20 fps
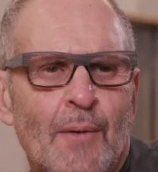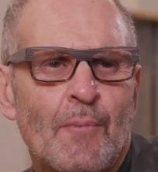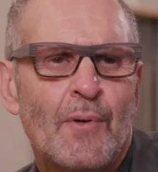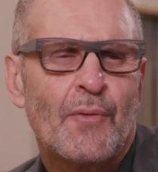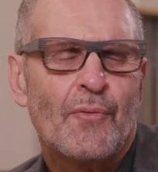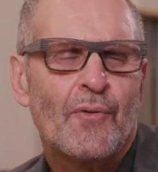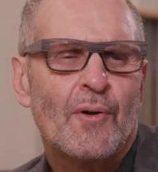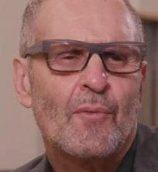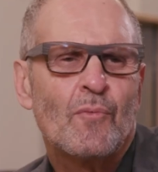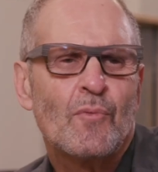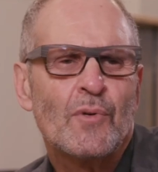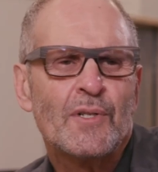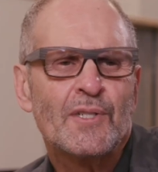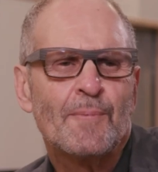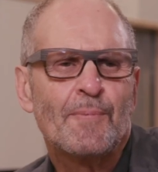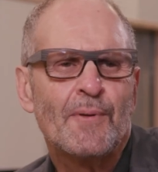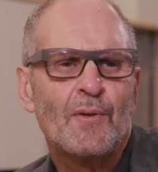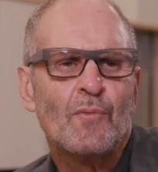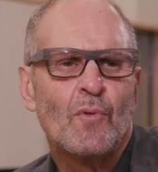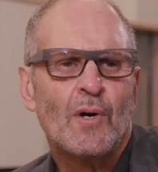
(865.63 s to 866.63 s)
And we thought,
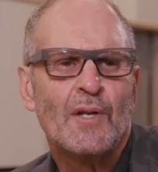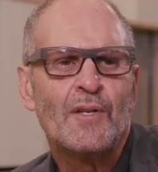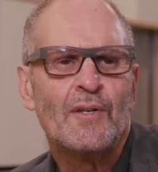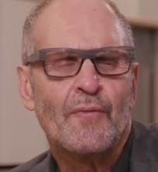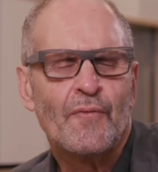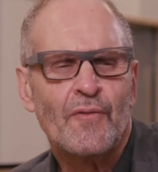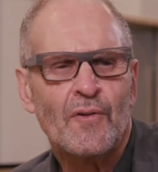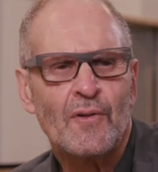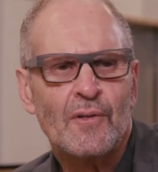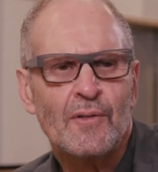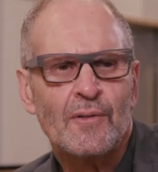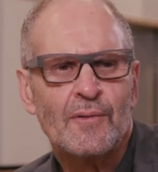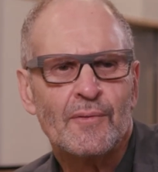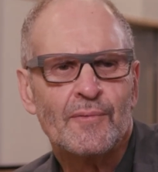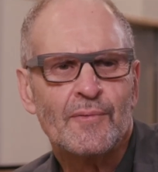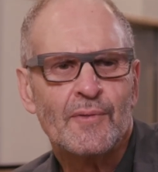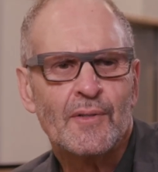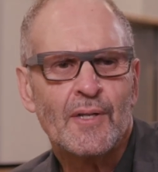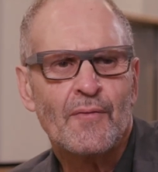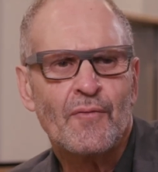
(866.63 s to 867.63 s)
wouldn't it be wonderful
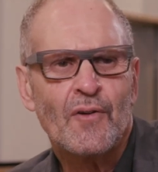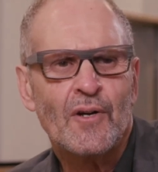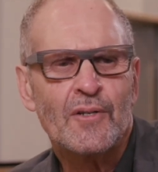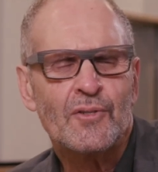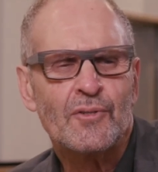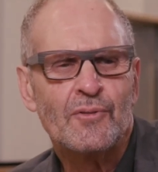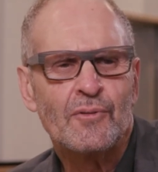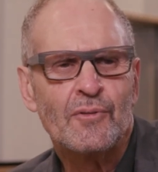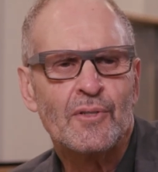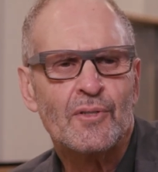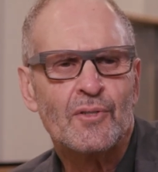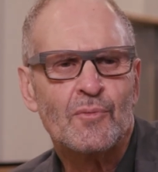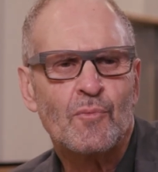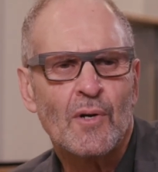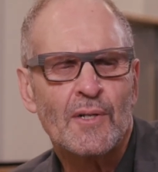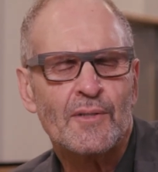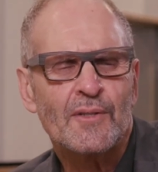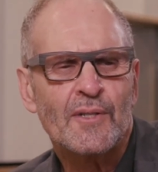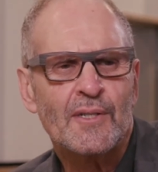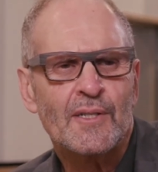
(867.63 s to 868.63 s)
if our
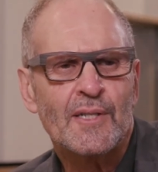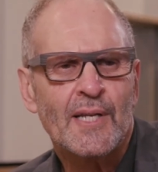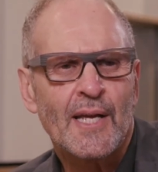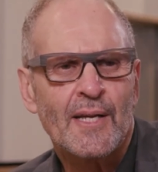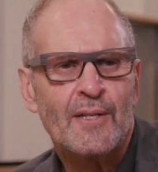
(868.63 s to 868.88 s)
students wanted to